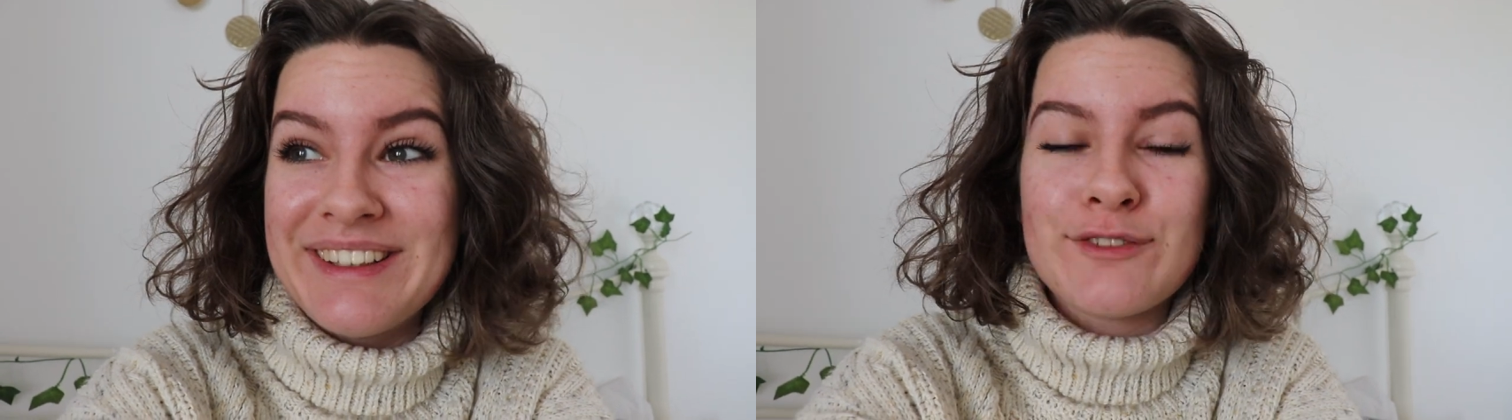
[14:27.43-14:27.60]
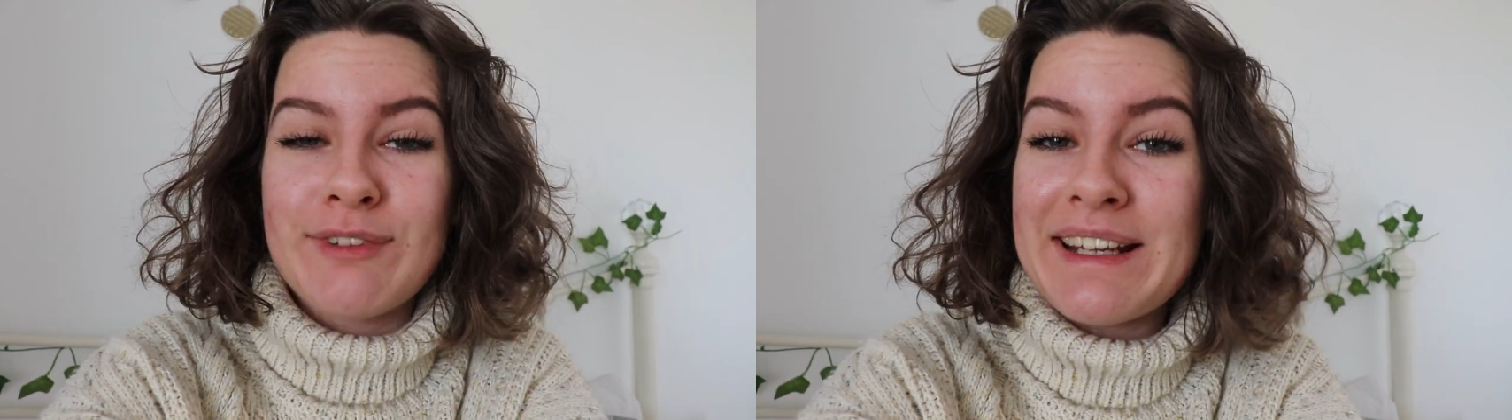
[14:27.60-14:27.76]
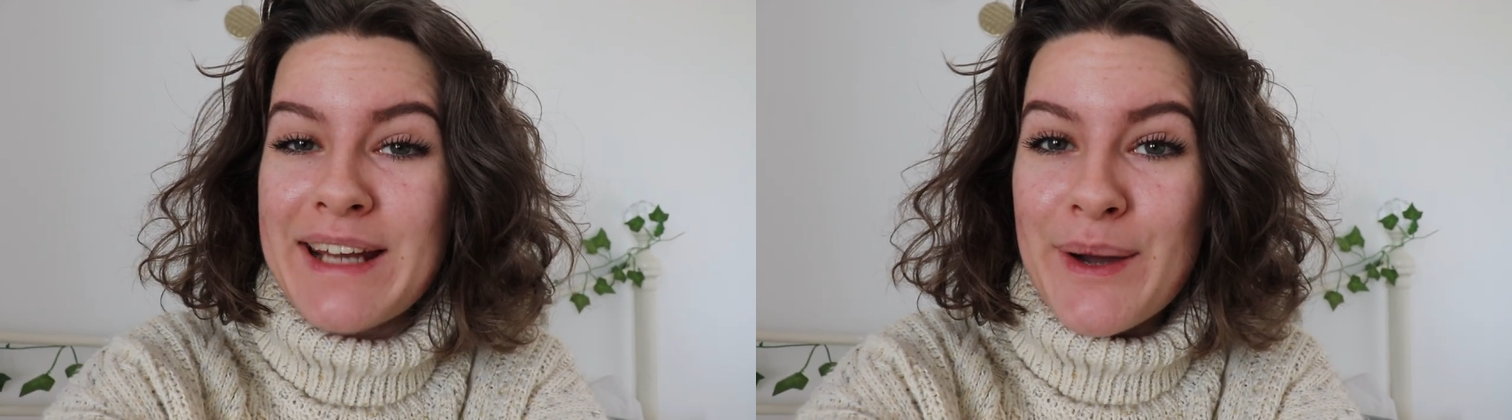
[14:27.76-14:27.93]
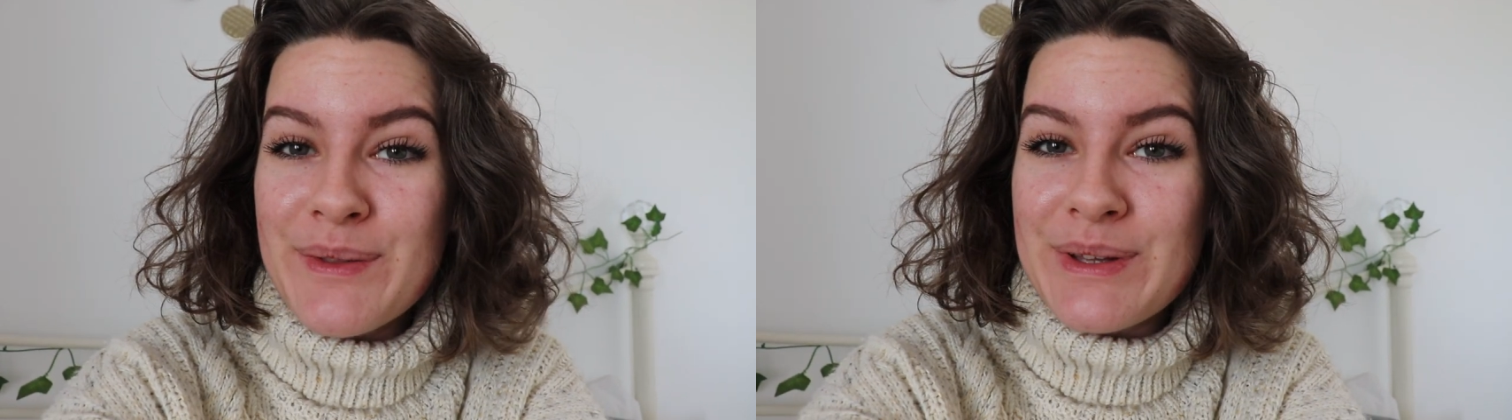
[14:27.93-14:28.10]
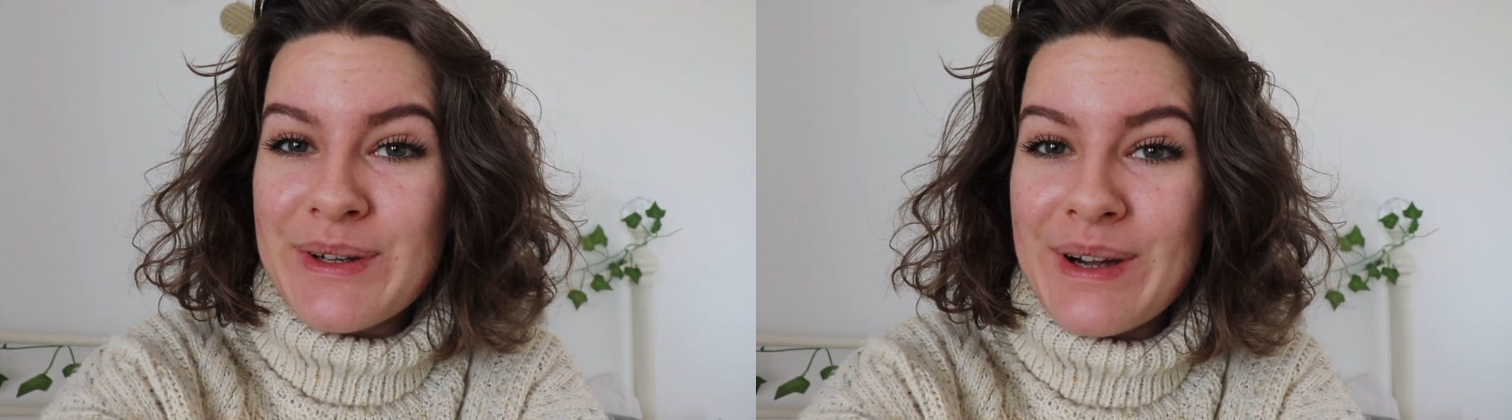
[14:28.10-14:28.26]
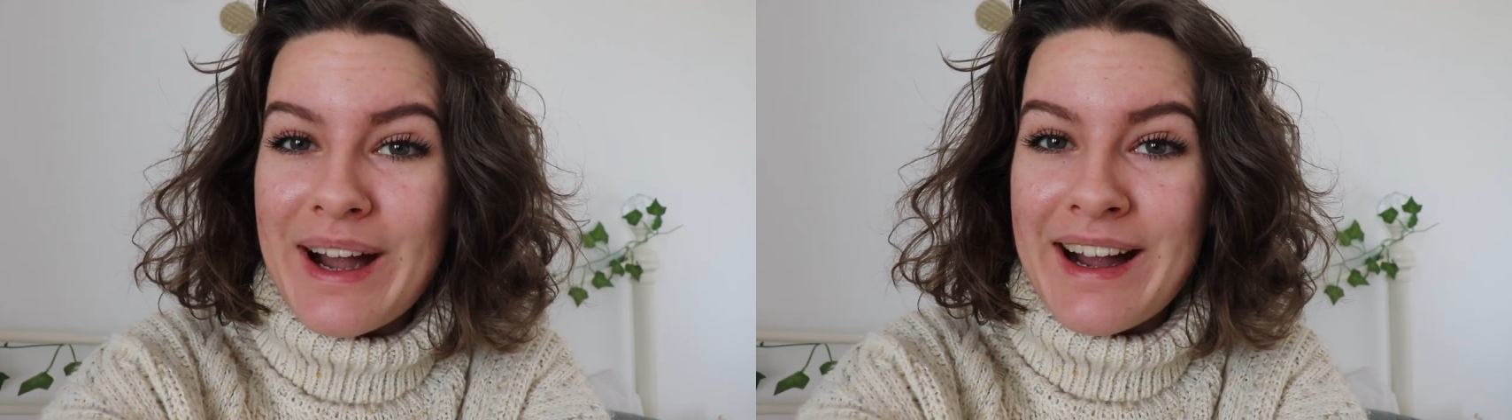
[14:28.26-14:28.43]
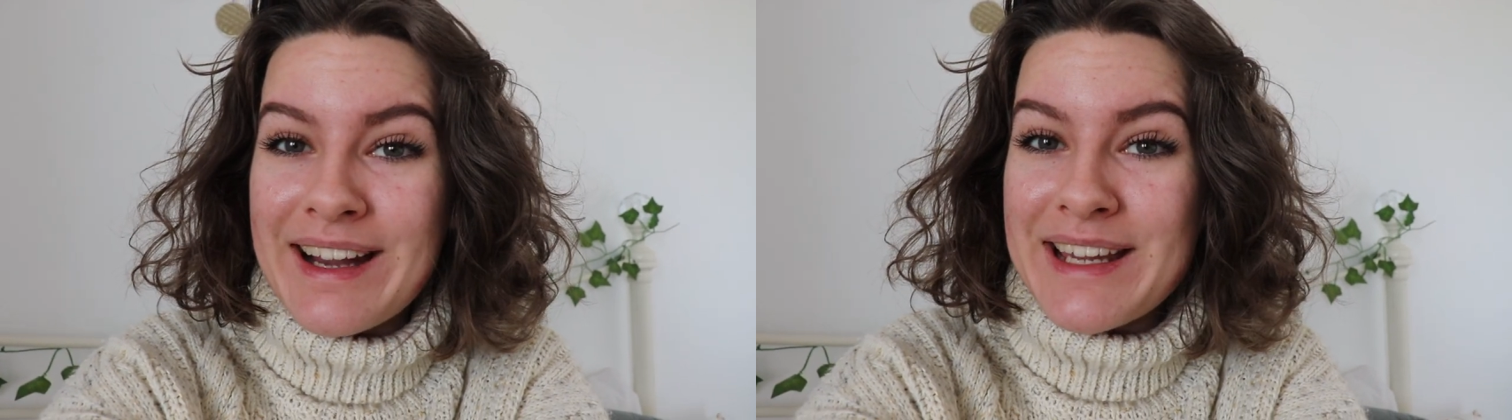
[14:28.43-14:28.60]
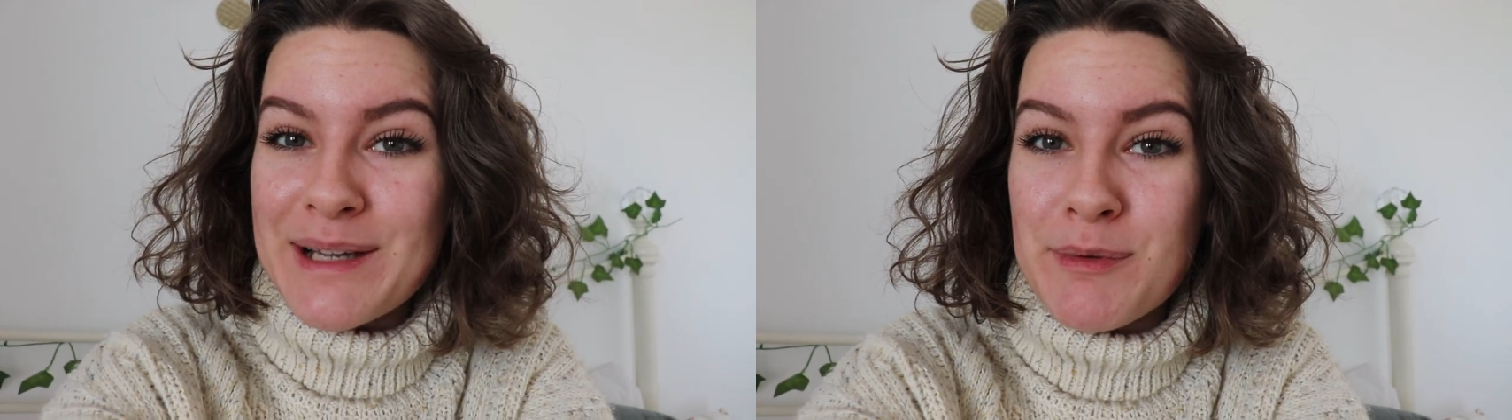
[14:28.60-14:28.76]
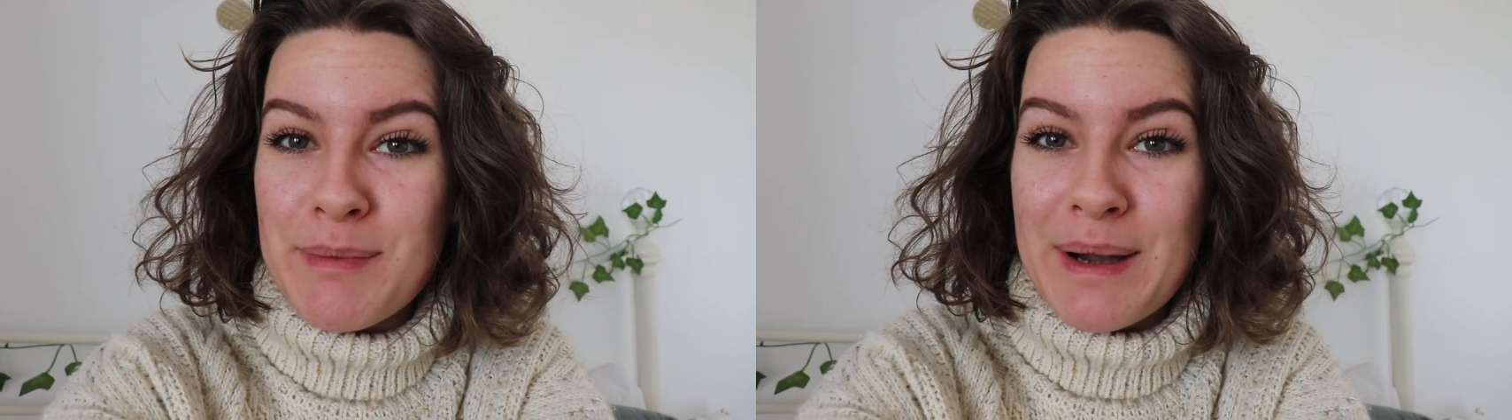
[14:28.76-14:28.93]
Right now though, I
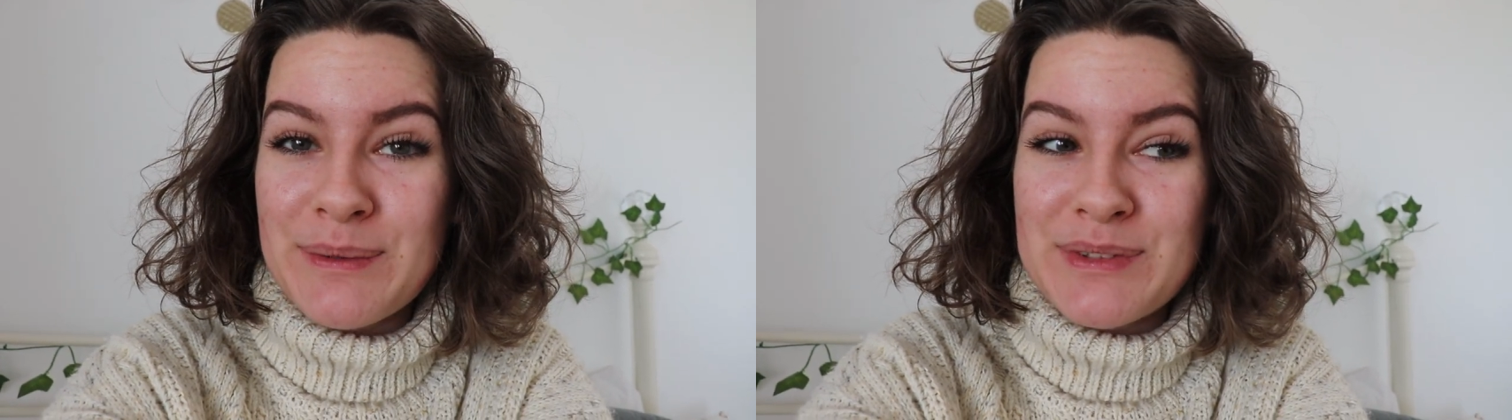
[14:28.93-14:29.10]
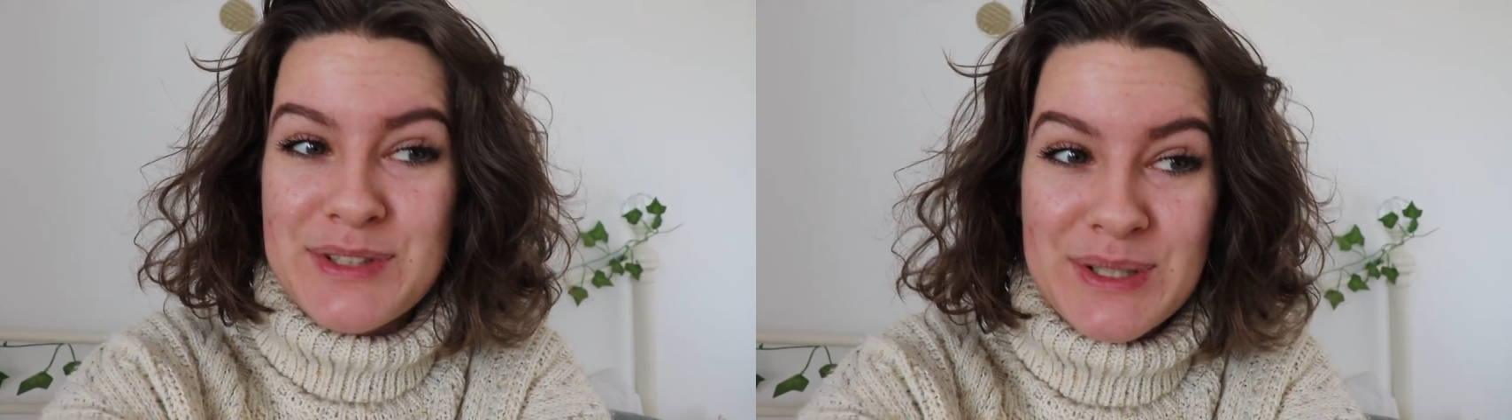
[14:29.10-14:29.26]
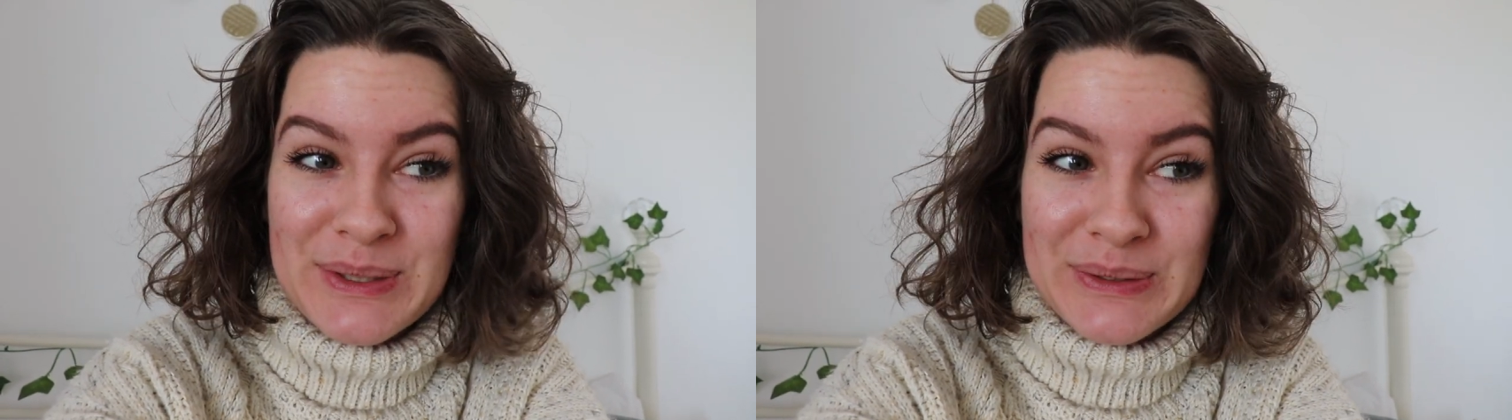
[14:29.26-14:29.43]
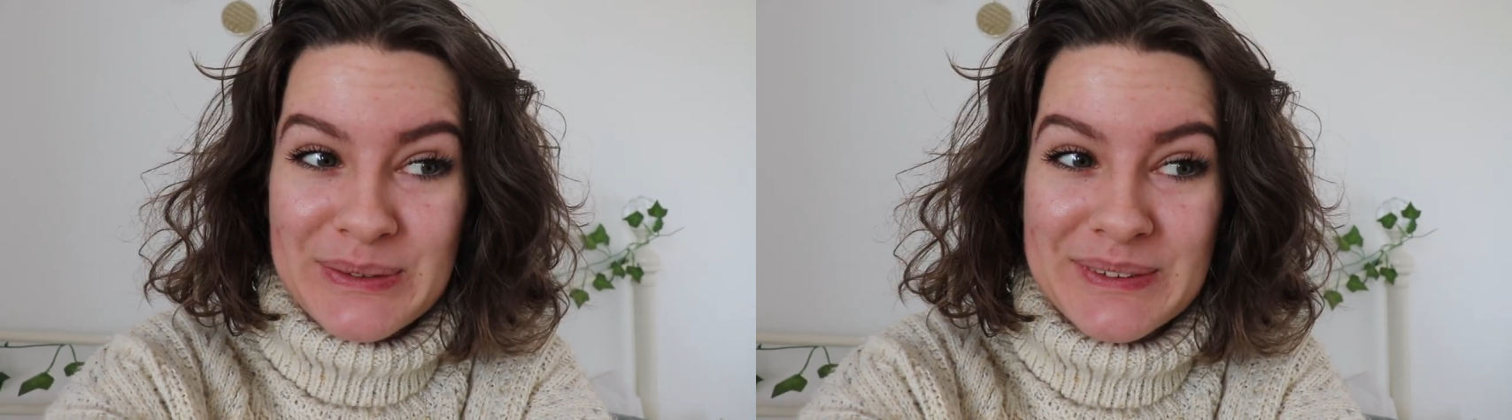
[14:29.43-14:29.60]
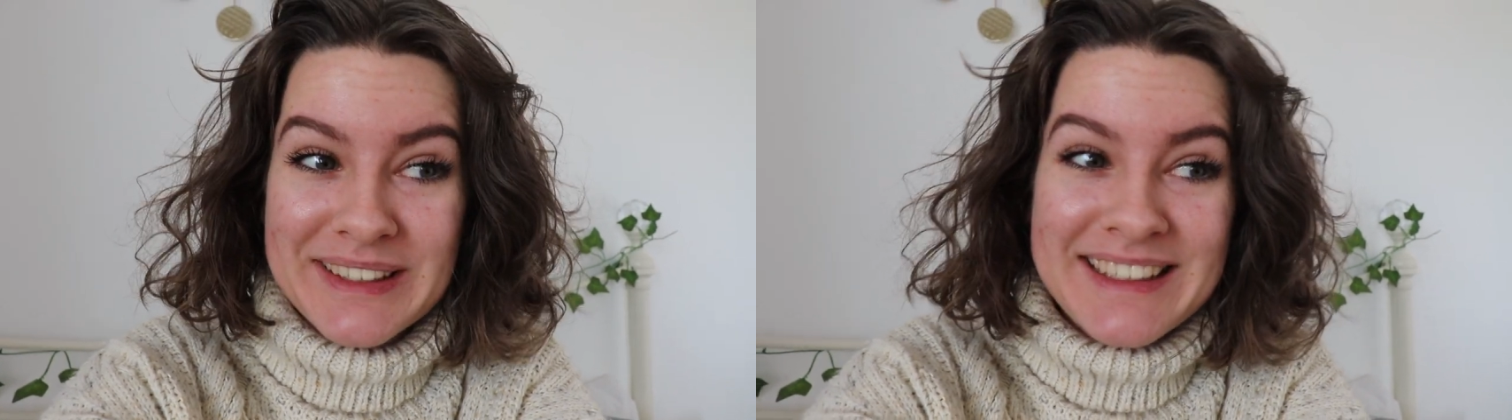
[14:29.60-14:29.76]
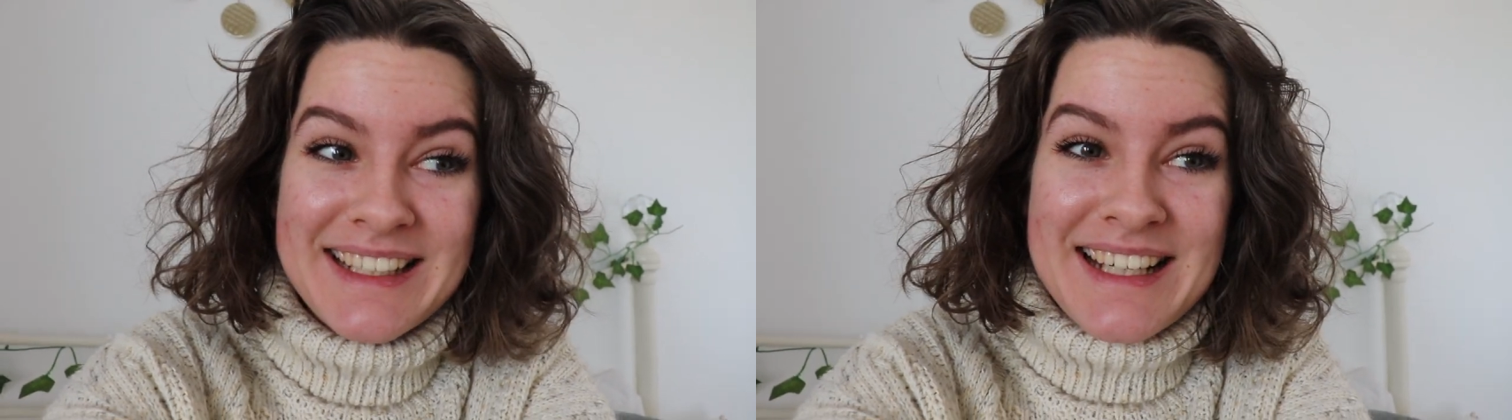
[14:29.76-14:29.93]
am about to